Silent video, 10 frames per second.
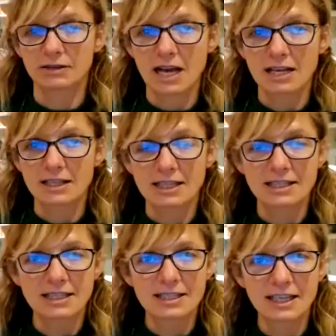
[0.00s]
It's
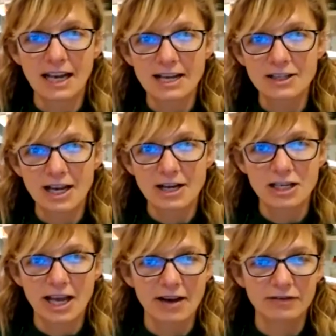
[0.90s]
a delight to
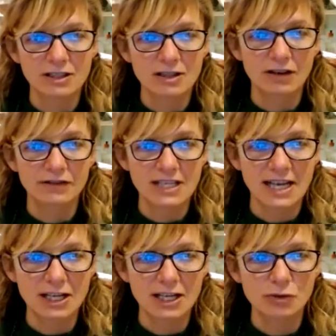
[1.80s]
actually have this
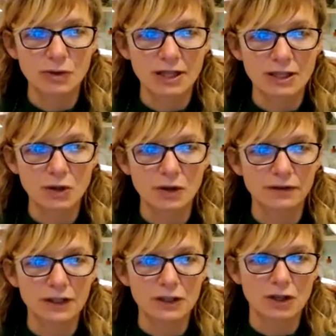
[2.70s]
conversation with the two of
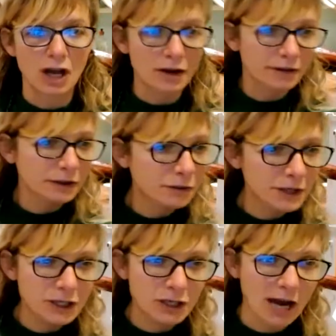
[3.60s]
you. So feel free
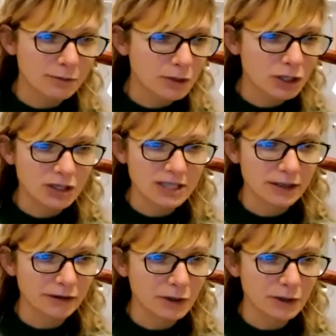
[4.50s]
to unmute
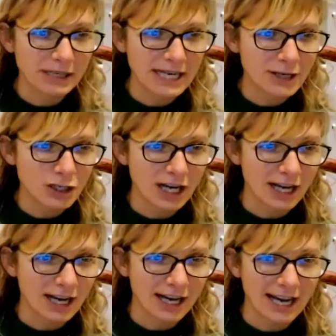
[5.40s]
yourself with pleasure,
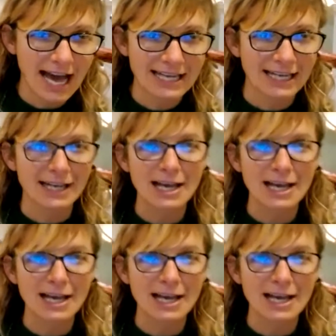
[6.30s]
Hannah.